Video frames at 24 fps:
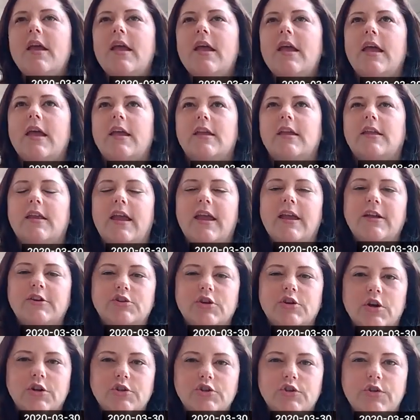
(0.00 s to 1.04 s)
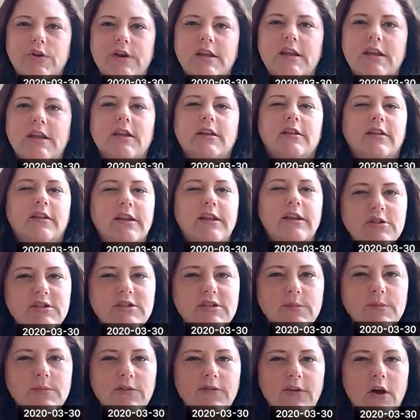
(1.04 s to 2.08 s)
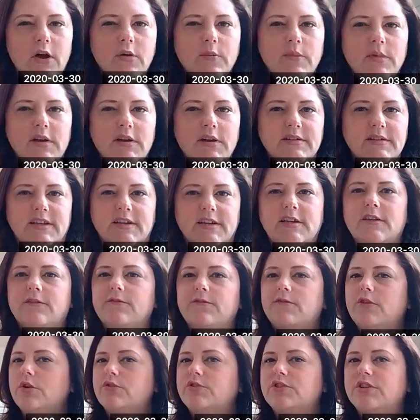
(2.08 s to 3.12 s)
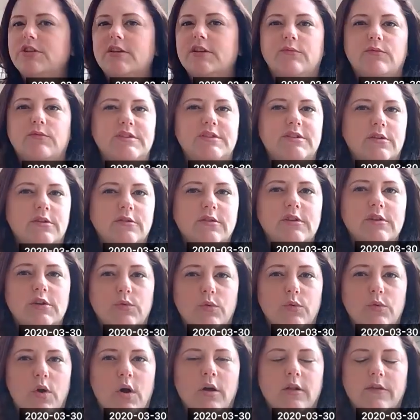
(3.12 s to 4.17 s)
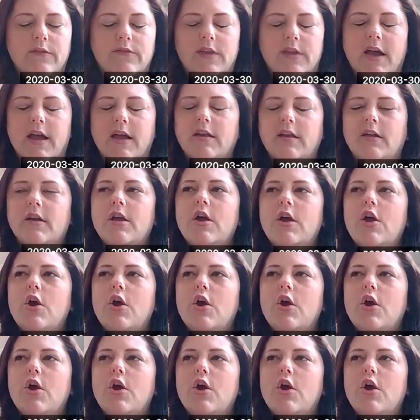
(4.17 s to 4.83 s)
and HR training, leadership development, and executive coaching, and we certainly do all of that.